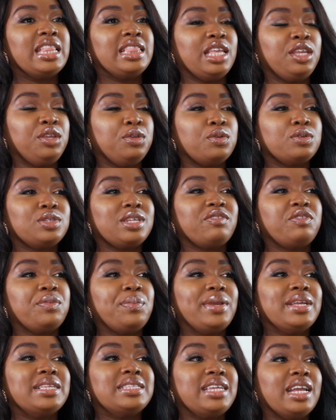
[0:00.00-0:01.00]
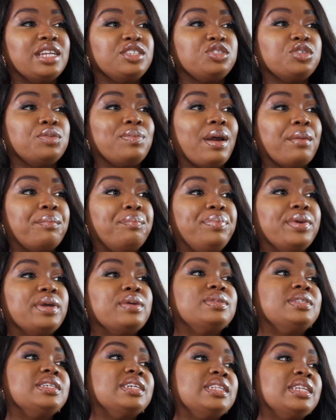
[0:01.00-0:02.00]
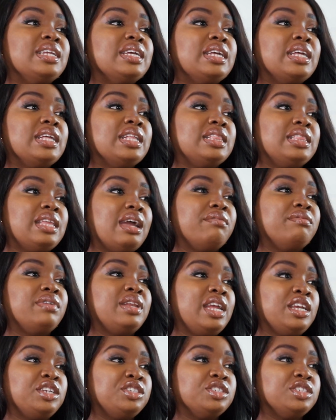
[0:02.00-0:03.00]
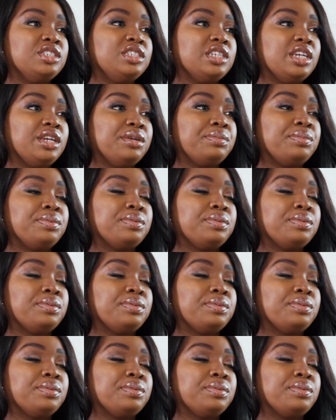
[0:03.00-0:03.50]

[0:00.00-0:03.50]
then you also have to be intentional about building that relationship.